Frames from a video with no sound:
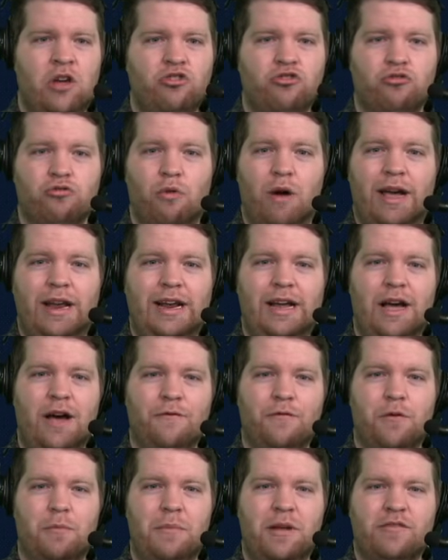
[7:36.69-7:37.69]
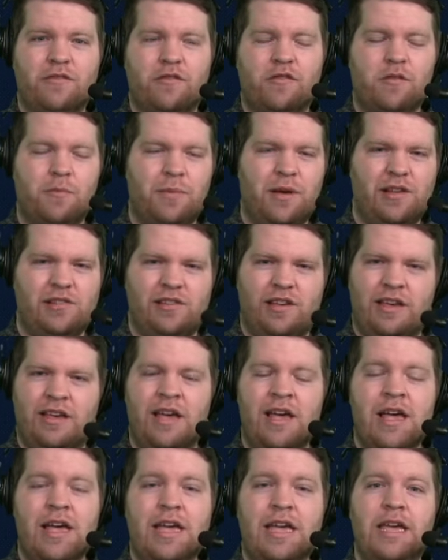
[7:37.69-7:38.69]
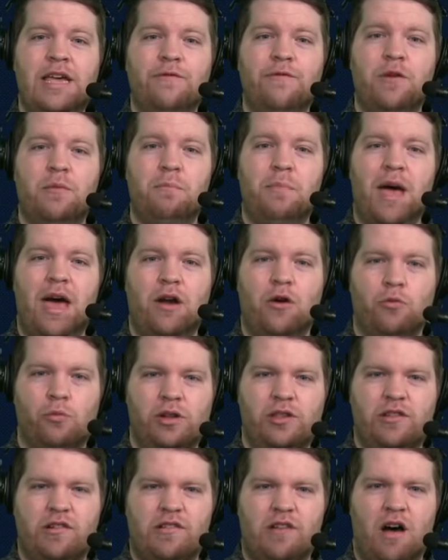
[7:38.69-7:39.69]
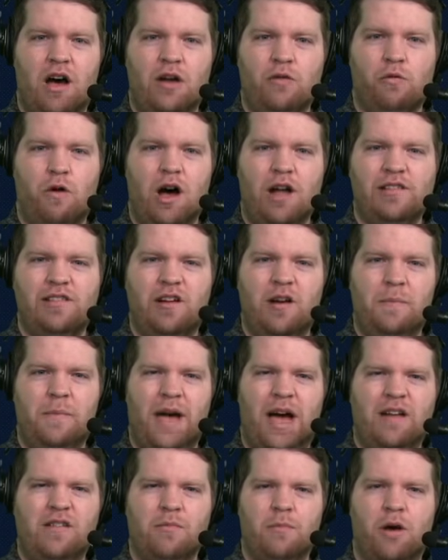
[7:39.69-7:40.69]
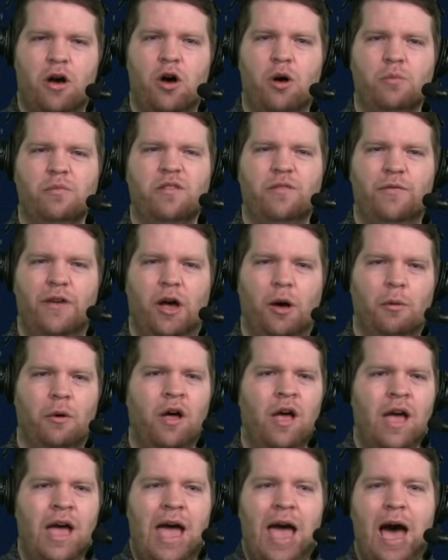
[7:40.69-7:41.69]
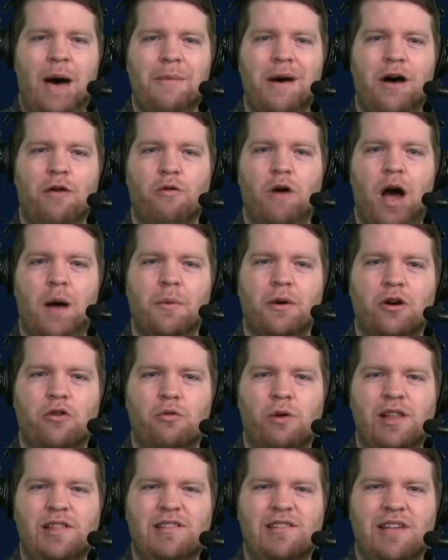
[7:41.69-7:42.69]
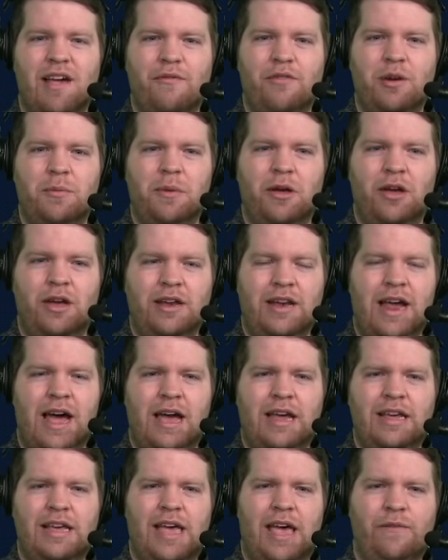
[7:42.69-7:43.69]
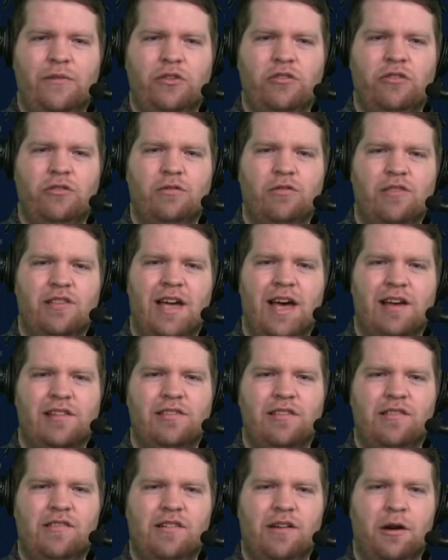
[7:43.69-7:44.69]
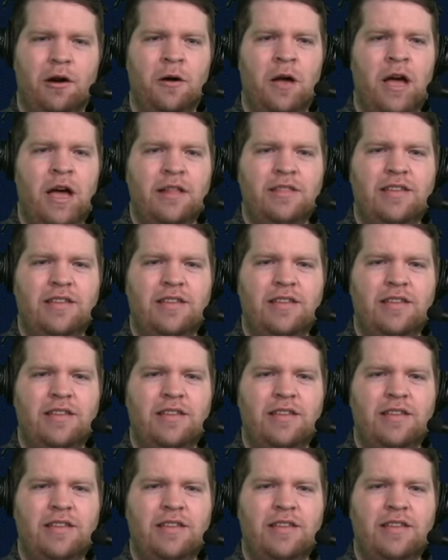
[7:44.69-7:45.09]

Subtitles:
Trading up for Mitchell Trubisky, even better with Deshaun Watson and Patrick Mahomes available. How about Robert Quinn $70 million? Yeah, he gave you two sacks this year.